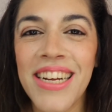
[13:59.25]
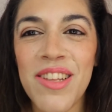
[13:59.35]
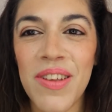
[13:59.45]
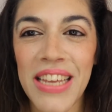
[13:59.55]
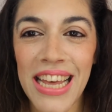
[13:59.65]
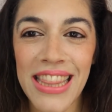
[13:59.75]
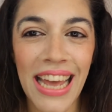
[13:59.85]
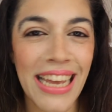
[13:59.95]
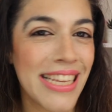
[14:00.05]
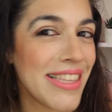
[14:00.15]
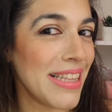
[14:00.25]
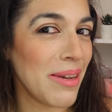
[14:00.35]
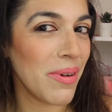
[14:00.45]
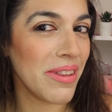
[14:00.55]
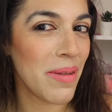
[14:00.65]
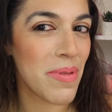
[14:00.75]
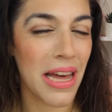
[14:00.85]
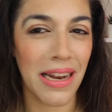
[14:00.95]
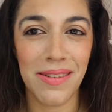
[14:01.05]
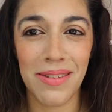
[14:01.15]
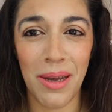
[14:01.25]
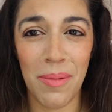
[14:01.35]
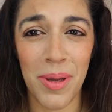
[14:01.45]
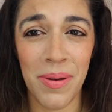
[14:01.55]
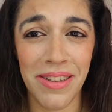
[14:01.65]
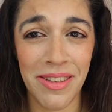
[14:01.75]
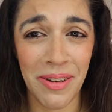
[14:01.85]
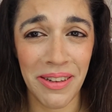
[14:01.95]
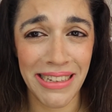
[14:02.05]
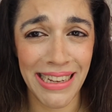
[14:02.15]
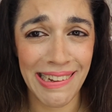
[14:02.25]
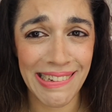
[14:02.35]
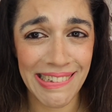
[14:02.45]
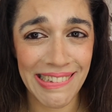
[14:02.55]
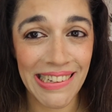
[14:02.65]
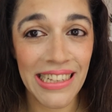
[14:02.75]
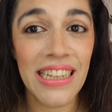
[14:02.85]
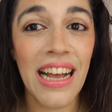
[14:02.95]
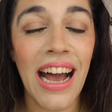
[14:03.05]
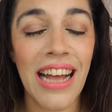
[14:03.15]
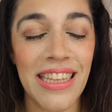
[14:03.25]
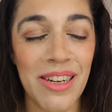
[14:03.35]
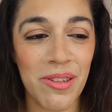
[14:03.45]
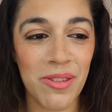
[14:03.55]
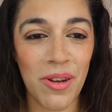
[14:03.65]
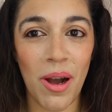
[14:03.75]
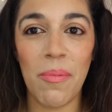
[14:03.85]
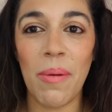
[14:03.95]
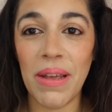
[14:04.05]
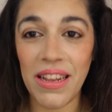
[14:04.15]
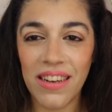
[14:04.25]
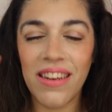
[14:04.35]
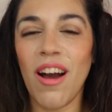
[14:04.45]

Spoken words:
So yeah, that is the one dip challenge. I hope you enjoyed it and did a good job. I mean,